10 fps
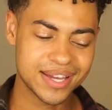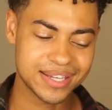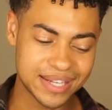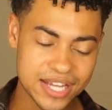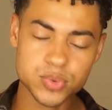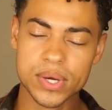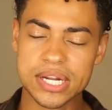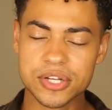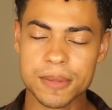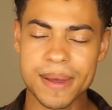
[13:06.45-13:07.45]
He has won
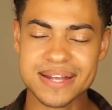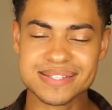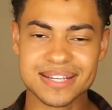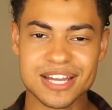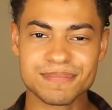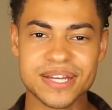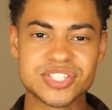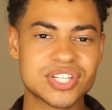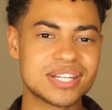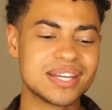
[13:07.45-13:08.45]
here in the past, like I
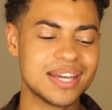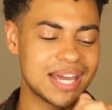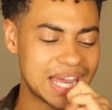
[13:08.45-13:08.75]
mentioned.